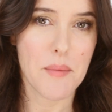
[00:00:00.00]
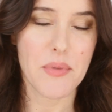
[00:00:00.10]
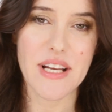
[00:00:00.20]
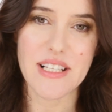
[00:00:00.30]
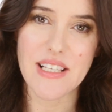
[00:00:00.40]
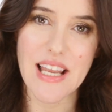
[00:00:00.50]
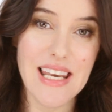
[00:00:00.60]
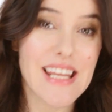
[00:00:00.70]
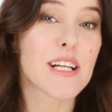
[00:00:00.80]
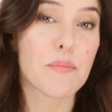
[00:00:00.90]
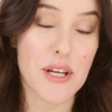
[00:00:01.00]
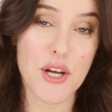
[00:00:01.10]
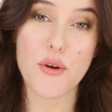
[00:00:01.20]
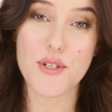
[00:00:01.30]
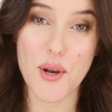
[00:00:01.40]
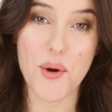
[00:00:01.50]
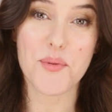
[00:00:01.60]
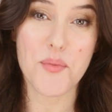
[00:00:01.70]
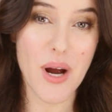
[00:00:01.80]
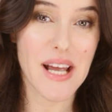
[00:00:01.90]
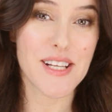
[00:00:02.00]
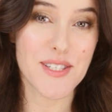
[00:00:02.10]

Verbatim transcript: but it's a little bit goes a long way.